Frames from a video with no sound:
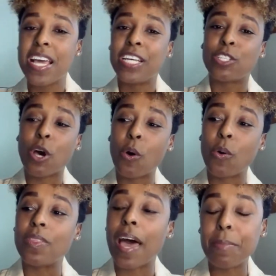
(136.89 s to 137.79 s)

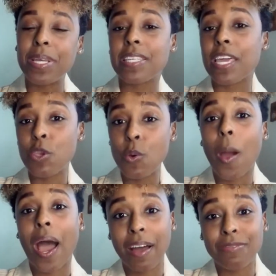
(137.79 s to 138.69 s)
So that means that you
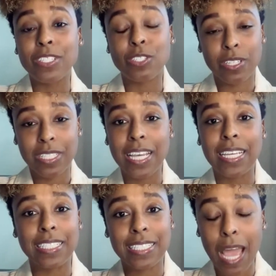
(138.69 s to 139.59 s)
have to start
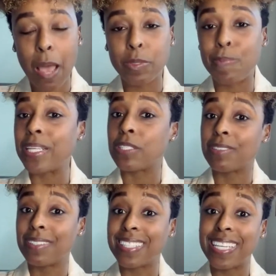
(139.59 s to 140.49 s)
taking steps based
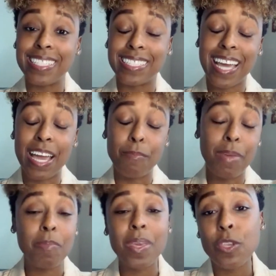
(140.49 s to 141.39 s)
on things that
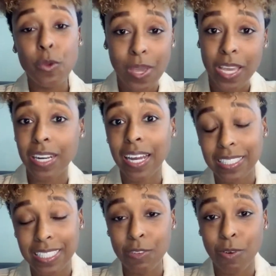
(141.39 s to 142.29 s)
maybe you cannot
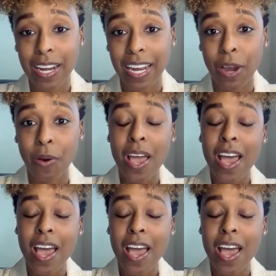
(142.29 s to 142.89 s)
see right now.